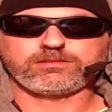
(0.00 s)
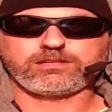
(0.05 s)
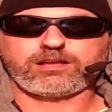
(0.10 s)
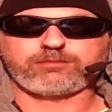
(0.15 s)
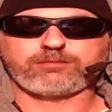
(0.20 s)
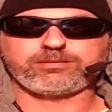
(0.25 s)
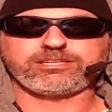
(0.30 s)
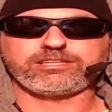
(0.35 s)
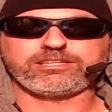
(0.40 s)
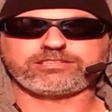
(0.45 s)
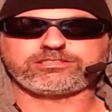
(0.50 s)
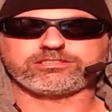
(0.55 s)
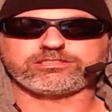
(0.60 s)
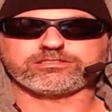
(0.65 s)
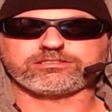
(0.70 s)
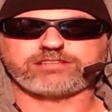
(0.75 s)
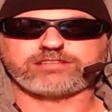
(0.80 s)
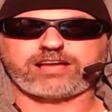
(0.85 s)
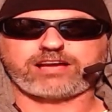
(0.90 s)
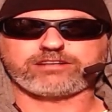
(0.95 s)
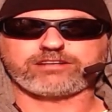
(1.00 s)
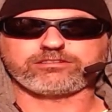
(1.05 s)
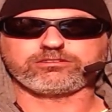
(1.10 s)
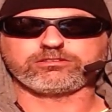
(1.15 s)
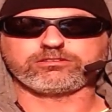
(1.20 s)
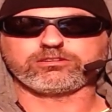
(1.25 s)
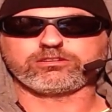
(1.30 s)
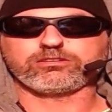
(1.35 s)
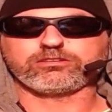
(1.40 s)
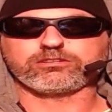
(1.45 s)
I mean, it's just not a
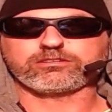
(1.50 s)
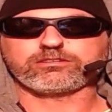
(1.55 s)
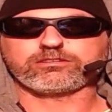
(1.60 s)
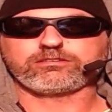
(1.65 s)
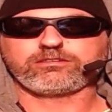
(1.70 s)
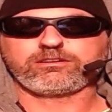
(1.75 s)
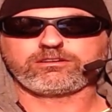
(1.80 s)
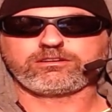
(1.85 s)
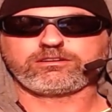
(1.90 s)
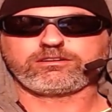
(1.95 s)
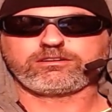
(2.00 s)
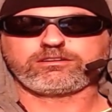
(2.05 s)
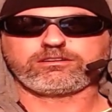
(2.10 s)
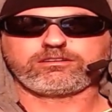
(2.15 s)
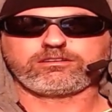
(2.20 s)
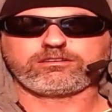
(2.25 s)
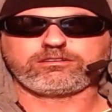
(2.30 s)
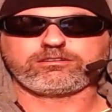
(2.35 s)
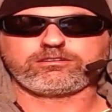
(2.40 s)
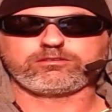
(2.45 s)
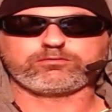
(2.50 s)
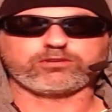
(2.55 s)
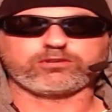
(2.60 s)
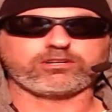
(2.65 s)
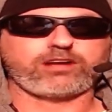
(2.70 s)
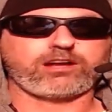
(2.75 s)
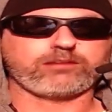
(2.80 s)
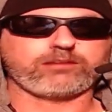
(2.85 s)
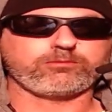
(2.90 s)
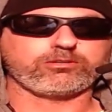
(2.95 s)
good look for
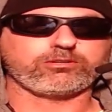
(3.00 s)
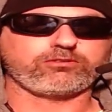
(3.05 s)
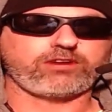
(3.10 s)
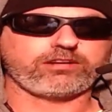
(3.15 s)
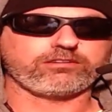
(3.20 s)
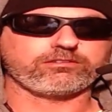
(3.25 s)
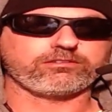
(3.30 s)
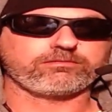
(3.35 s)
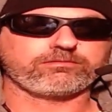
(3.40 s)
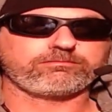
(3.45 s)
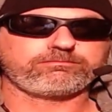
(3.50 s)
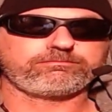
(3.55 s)
Conor McGregor.